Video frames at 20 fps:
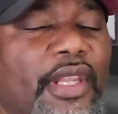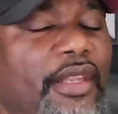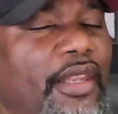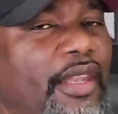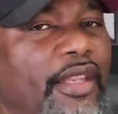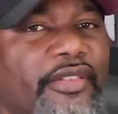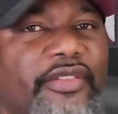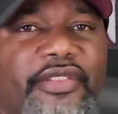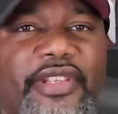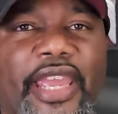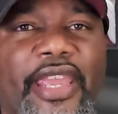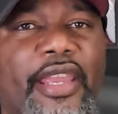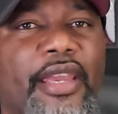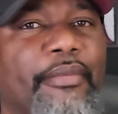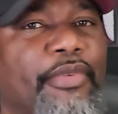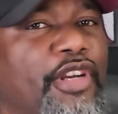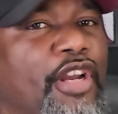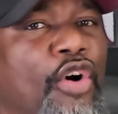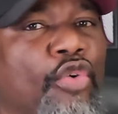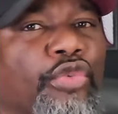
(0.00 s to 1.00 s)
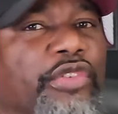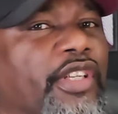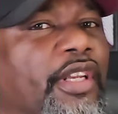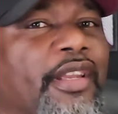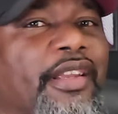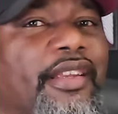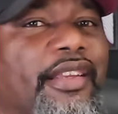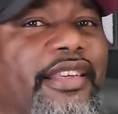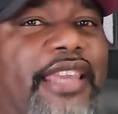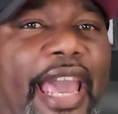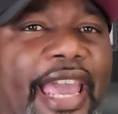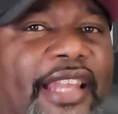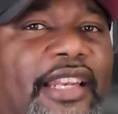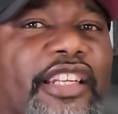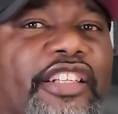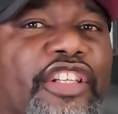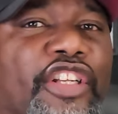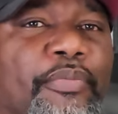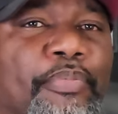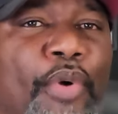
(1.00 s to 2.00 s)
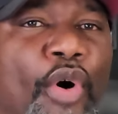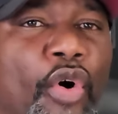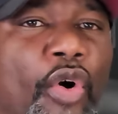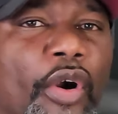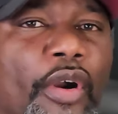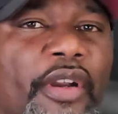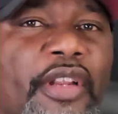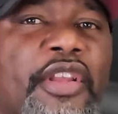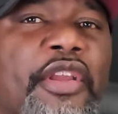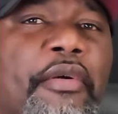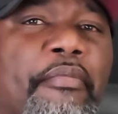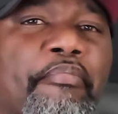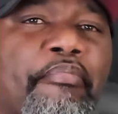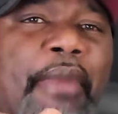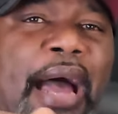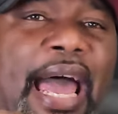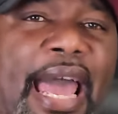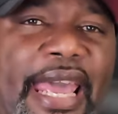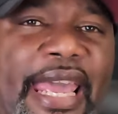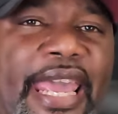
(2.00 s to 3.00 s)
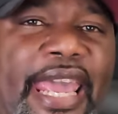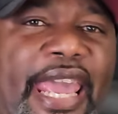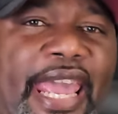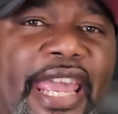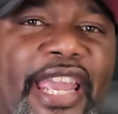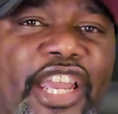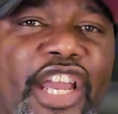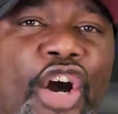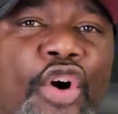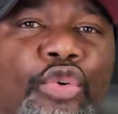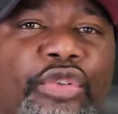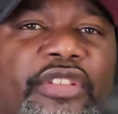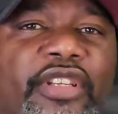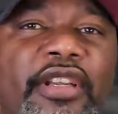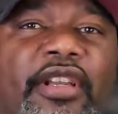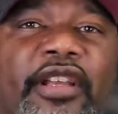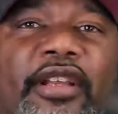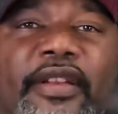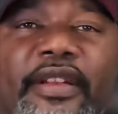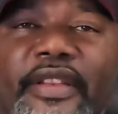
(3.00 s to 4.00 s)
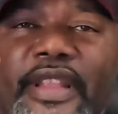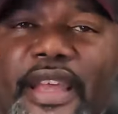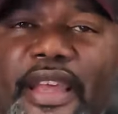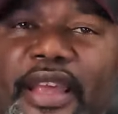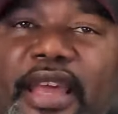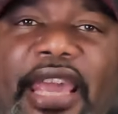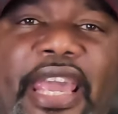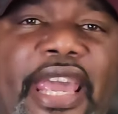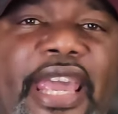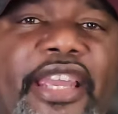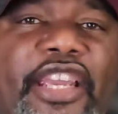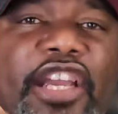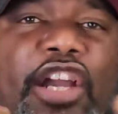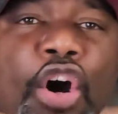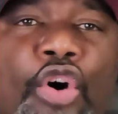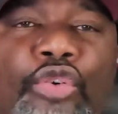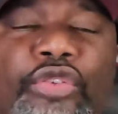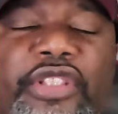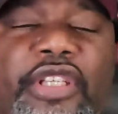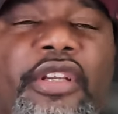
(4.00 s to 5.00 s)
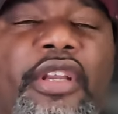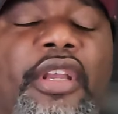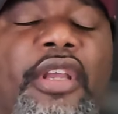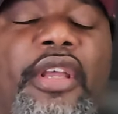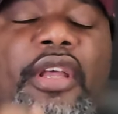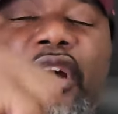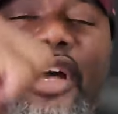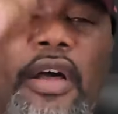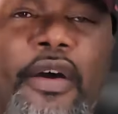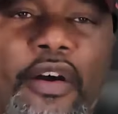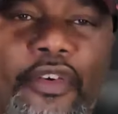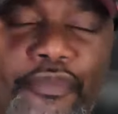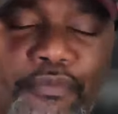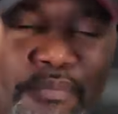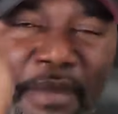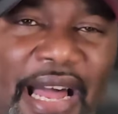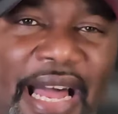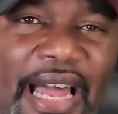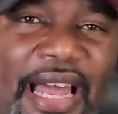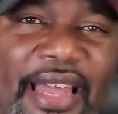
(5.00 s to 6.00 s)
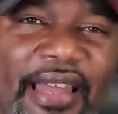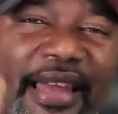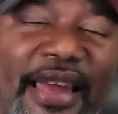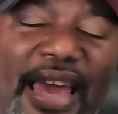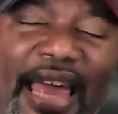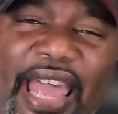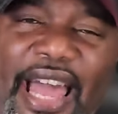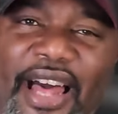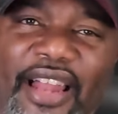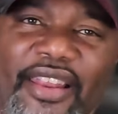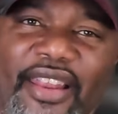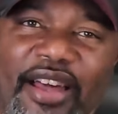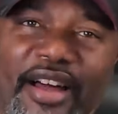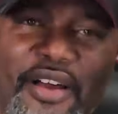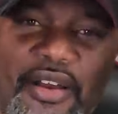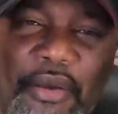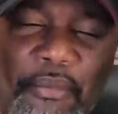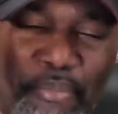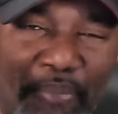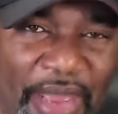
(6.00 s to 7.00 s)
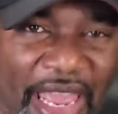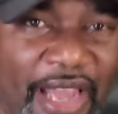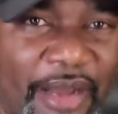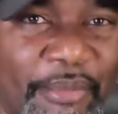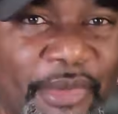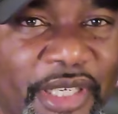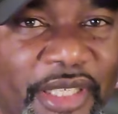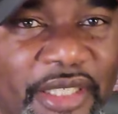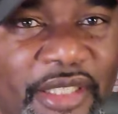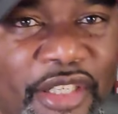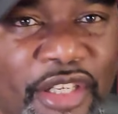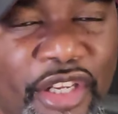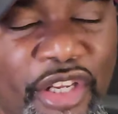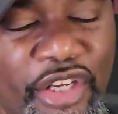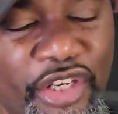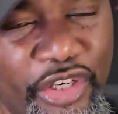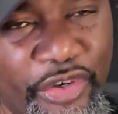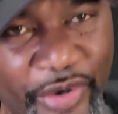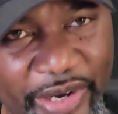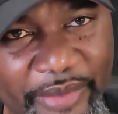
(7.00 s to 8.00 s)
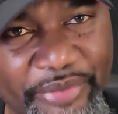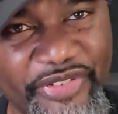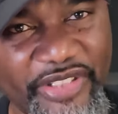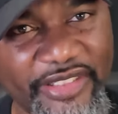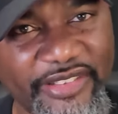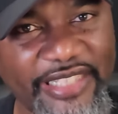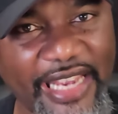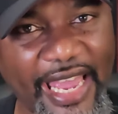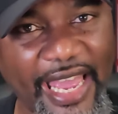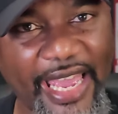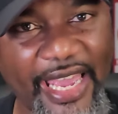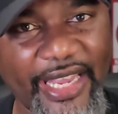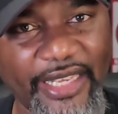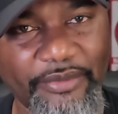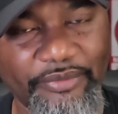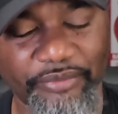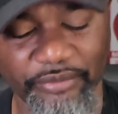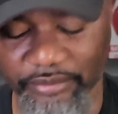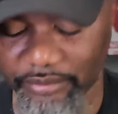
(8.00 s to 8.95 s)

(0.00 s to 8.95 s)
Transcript: is damn coach Kalen DeBoer, my head coach, the head coach of my Alabama Crimson Tide.